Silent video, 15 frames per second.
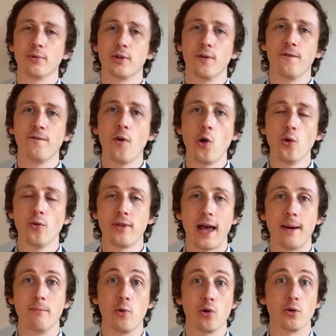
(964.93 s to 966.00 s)
to follow
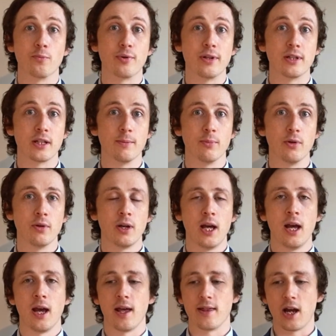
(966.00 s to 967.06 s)
that moral principle,
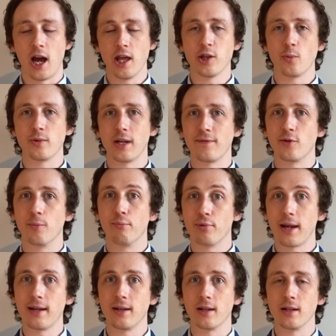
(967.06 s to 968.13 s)
and the other one you have to
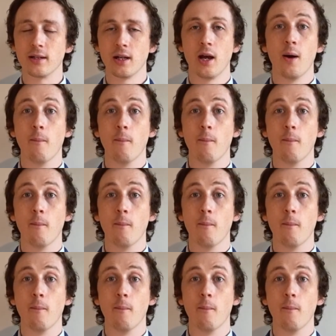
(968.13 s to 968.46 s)
break it.